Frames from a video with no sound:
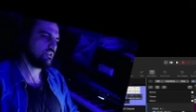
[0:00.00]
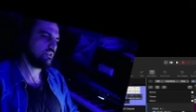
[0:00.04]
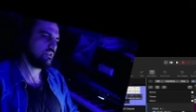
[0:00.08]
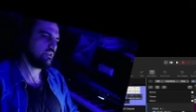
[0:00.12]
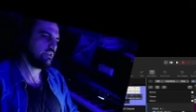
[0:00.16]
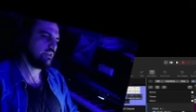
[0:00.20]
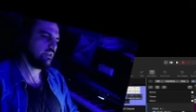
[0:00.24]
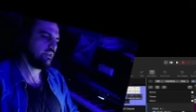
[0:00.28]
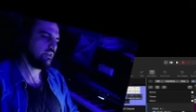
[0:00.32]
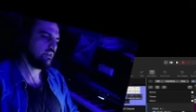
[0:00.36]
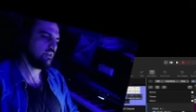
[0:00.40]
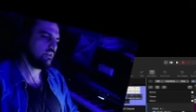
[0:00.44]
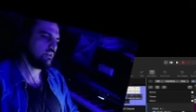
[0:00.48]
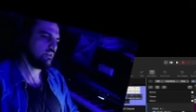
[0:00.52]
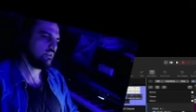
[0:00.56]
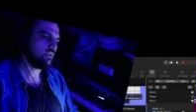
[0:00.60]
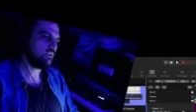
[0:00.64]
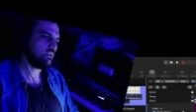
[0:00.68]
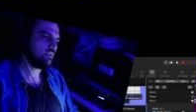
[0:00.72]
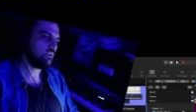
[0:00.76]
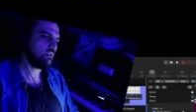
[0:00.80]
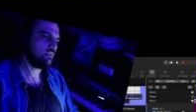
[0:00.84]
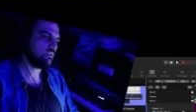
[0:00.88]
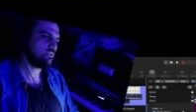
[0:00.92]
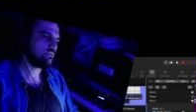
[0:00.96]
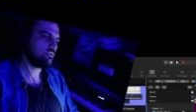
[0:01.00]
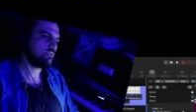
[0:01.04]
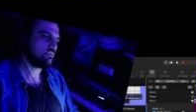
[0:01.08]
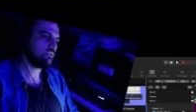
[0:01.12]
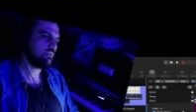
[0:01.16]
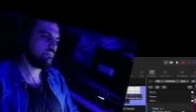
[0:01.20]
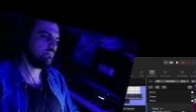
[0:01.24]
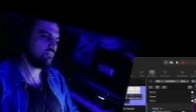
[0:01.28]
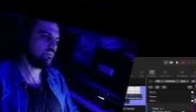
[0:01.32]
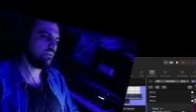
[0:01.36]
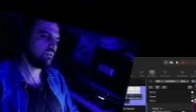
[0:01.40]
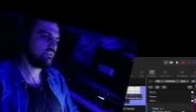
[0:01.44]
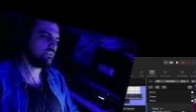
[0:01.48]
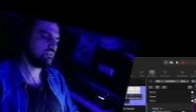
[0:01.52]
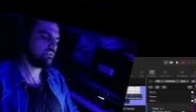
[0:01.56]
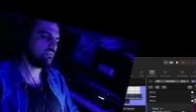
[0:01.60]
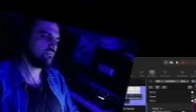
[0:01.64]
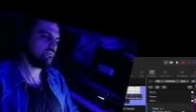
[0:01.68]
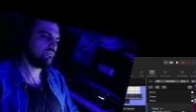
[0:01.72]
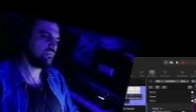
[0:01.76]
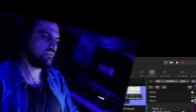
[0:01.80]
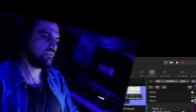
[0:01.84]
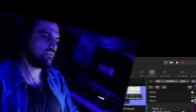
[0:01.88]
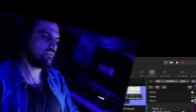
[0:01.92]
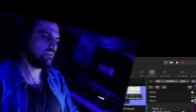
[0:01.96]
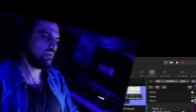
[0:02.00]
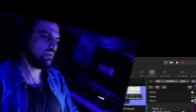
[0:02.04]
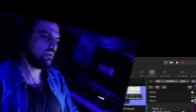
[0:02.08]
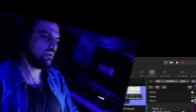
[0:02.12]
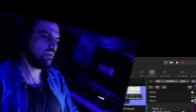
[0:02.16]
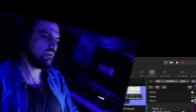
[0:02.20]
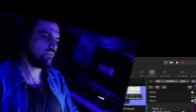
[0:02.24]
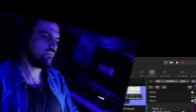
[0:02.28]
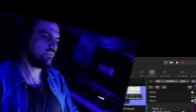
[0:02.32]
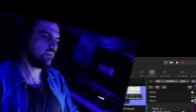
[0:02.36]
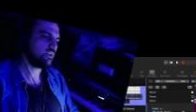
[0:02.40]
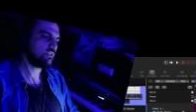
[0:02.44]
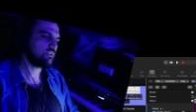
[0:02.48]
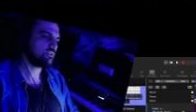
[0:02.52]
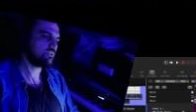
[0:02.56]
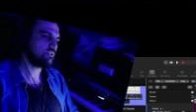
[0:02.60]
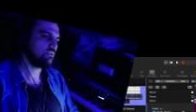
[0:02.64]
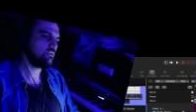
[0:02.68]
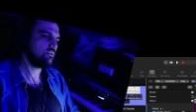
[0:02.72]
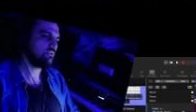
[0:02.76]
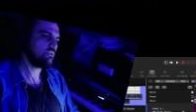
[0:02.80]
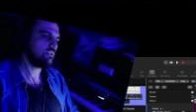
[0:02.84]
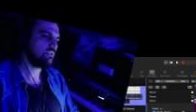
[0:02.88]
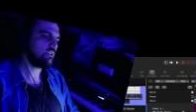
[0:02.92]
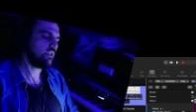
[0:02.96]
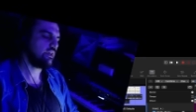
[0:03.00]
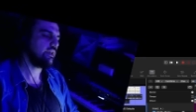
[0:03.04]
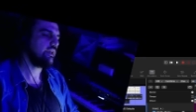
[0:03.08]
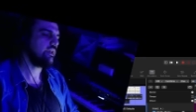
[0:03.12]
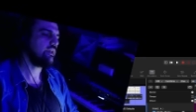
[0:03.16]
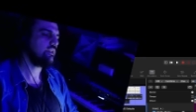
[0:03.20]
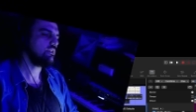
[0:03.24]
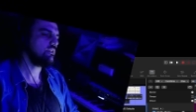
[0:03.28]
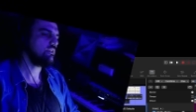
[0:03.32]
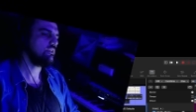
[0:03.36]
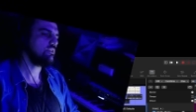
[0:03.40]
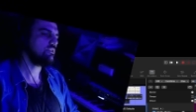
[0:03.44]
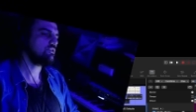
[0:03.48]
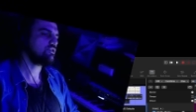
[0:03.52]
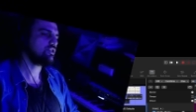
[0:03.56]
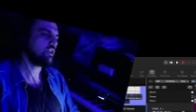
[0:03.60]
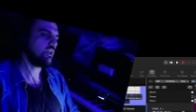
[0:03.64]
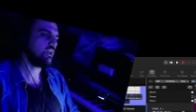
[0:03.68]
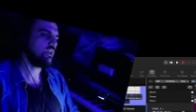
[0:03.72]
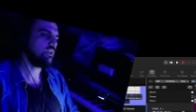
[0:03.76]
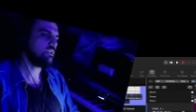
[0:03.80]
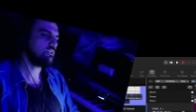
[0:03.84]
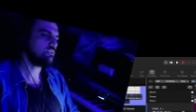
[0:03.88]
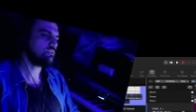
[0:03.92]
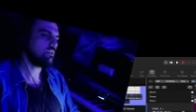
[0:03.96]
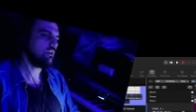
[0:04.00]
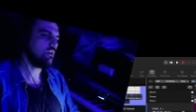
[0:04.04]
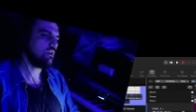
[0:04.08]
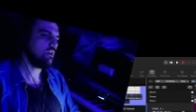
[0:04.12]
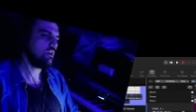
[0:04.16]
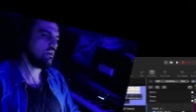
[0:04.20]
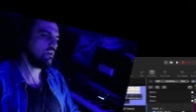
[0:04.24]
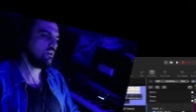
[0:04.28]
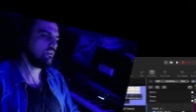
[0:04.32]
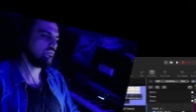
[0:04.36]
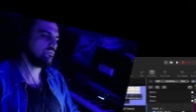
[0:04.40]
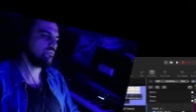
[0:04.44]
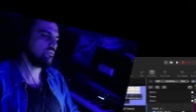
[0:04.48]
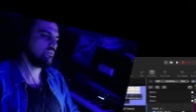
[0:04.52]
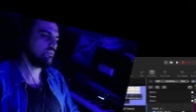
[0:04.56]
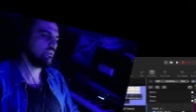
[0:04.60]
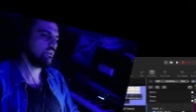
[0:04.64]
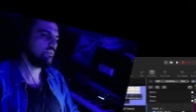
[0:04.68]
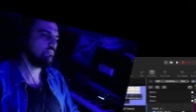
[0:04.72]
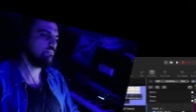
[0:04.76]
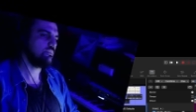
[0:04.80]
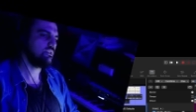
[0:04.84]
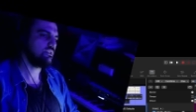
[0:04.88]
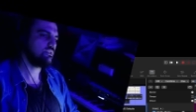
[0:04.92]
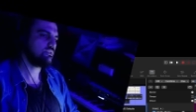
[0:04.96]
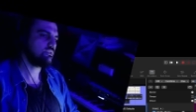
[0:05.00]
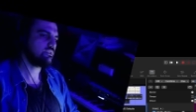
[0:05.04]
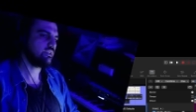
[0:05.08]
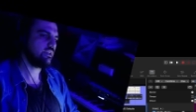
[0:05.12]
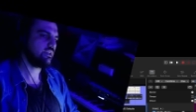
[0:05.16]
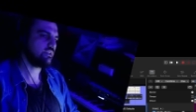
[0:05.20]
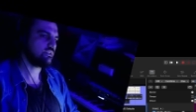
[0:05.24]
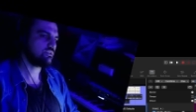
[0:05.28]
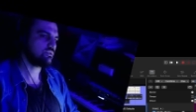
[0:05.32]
to the point of view of excluding any chance of doing mistakes.